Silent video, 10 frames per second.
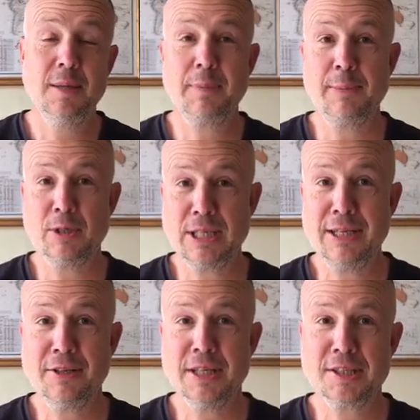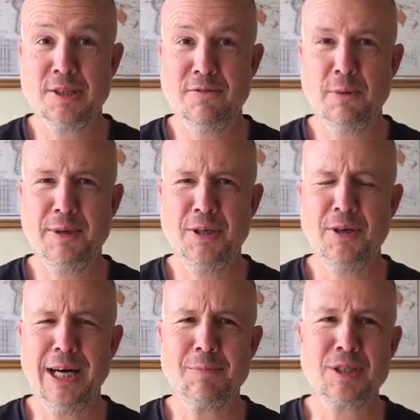People tell you they're silver, but you're
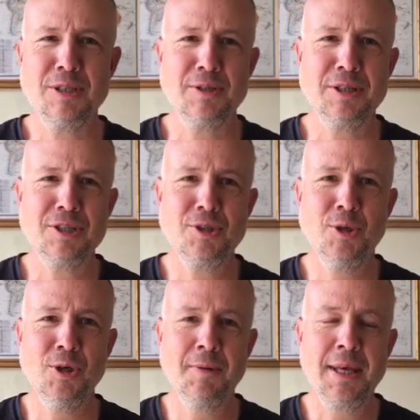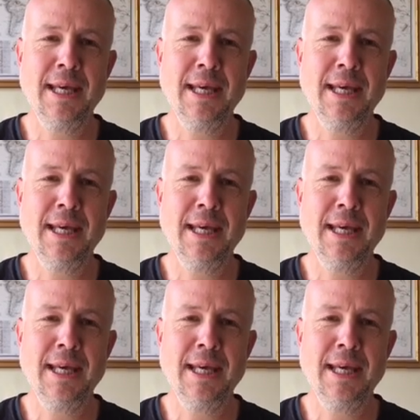not absolutely sure.